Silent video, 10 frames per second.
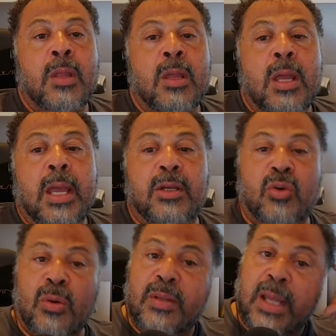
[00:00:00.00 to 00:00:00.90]
And
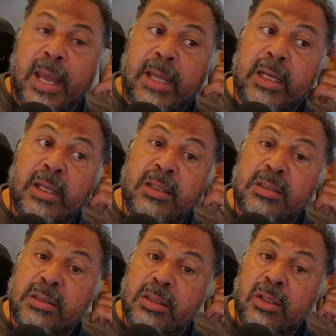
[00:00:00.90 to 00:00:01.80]
during the 80s,
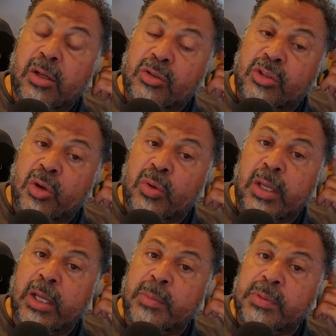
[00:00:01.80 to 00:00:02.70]
you know, Joe
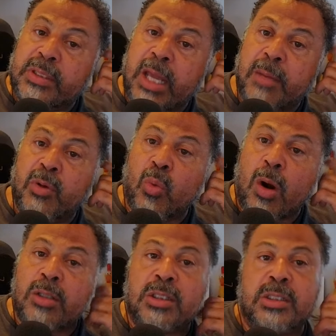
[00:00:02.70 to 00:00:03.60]
Gibbs came to
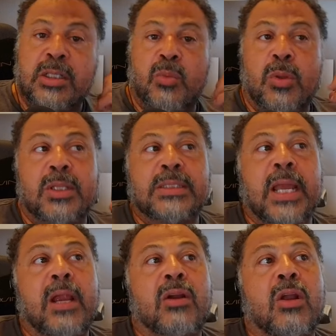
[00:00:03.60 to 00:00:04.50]
Washington with his
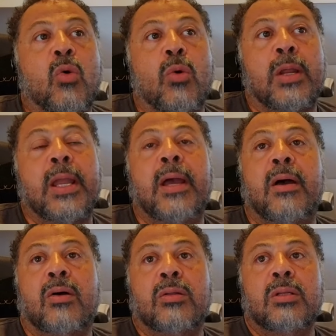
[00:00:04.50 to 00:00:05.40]
Air
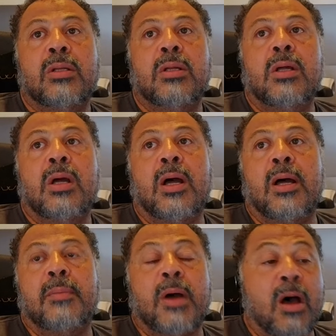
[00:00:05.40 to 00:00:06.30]
Coryell
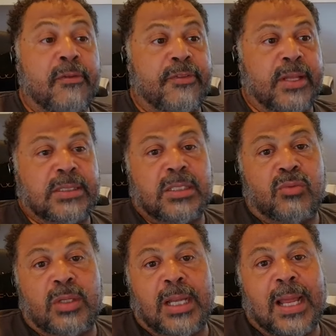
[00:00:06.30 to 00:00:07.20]
um, offense and
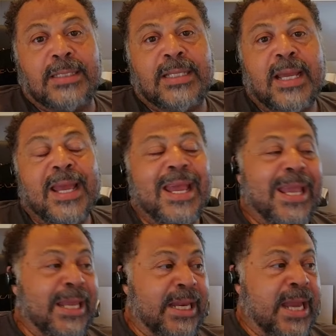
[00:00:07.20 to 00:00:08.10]
realize
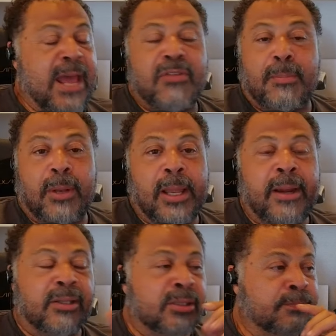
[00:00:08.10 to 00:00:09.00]
he didn't have the
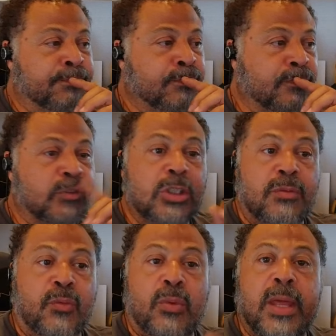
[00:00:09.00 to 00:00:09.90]
players
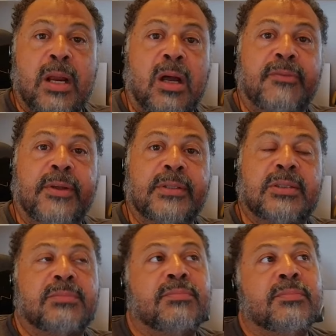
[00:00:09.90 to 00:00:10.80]
for that offense.